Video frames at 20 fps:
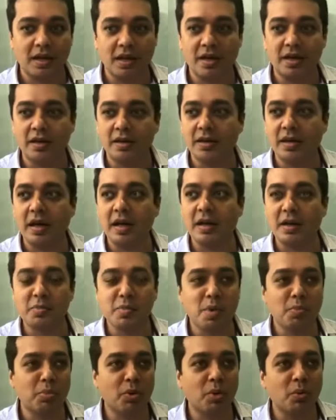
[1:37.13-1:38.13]
And I
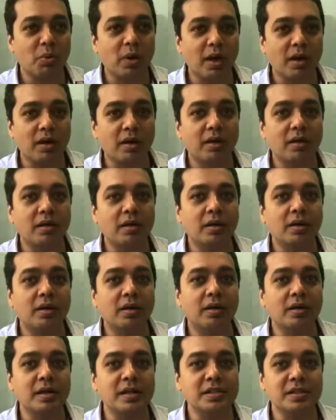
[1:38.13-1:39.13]
remember one
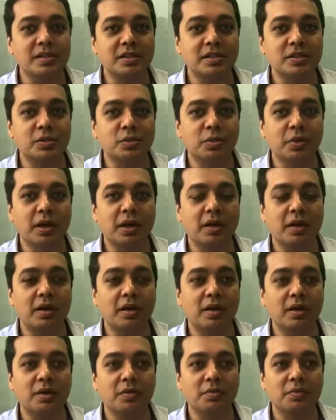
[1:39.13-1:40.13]
instance
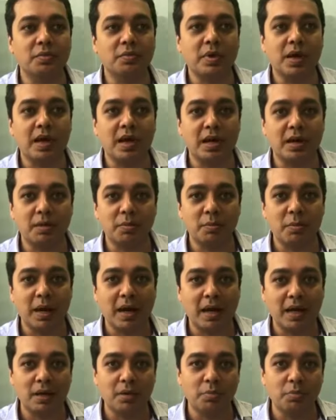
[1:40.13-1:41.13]
where I had a
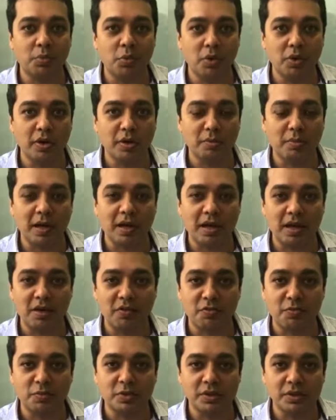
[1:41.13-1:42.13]
bad pull in my
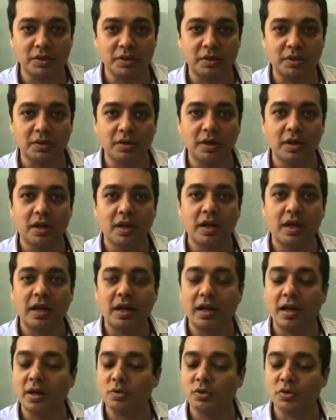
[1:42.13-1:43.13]
calf muscle,
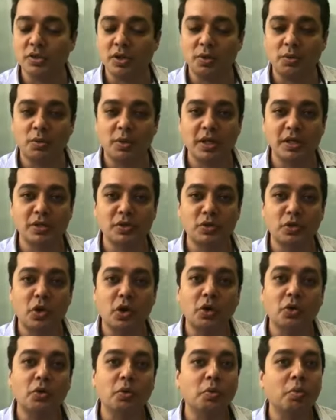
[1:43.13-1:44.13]
and I was advised
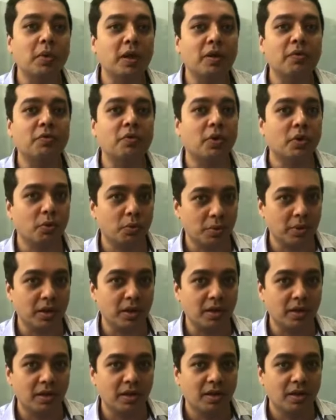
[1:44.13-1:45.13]
not to play for a
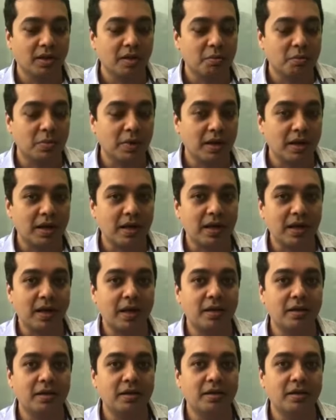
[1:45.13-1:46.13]
week. But I
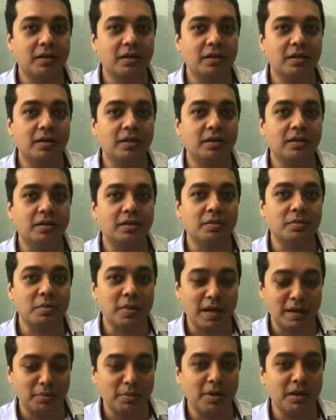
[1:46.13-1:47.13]
had a
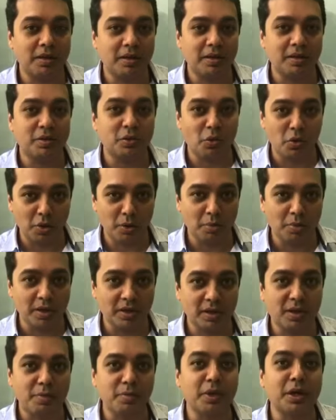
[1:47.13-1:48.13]
badminton
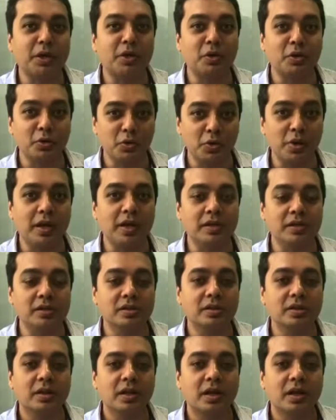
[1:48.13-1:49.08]
tournament coming in 2 days.